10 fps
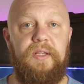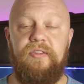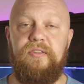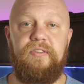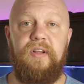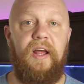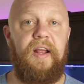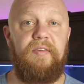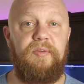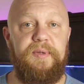This does not
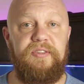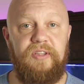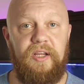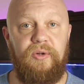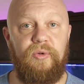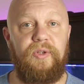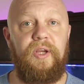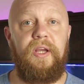have to be cycled,